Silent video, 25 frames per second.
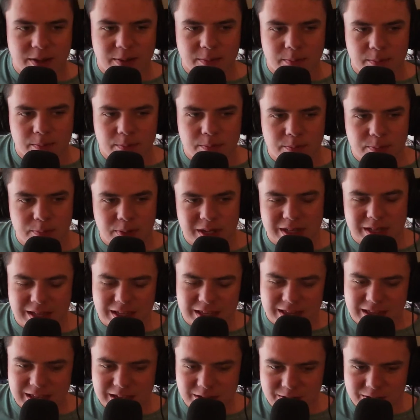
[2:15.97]
But
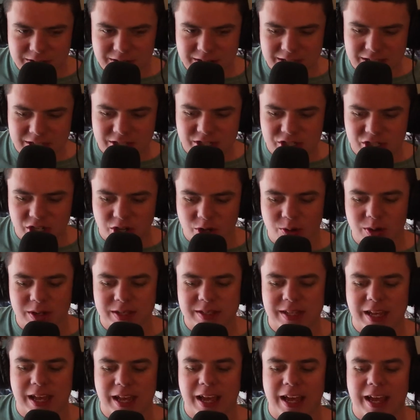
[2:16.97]
the thing with this show
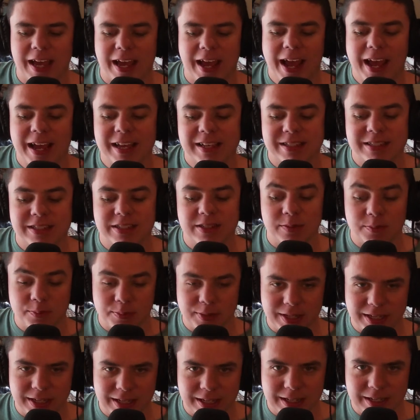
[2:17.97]
is that it has to
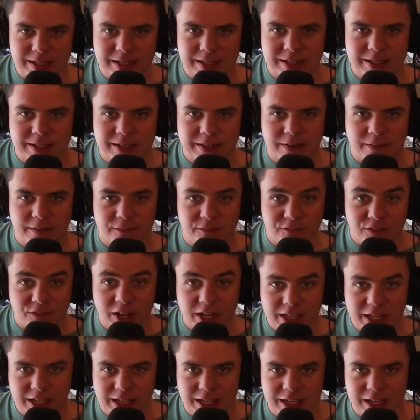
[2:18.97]
be
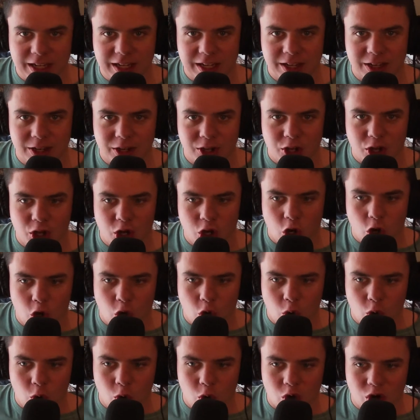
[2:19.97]
funny
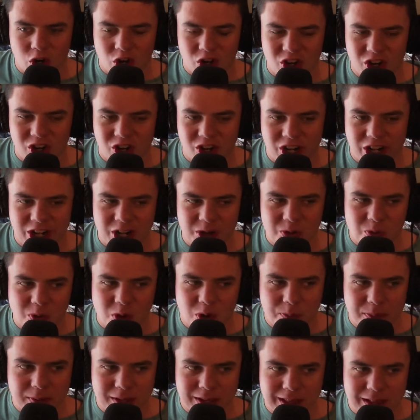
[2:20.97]
or it
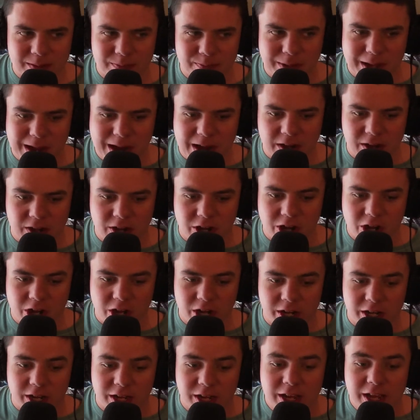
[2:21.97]
won't be aired
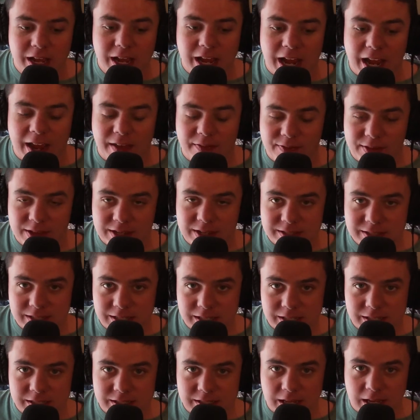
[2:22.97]
on. And this
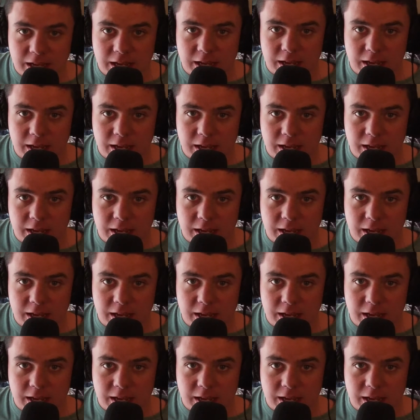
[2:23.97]
is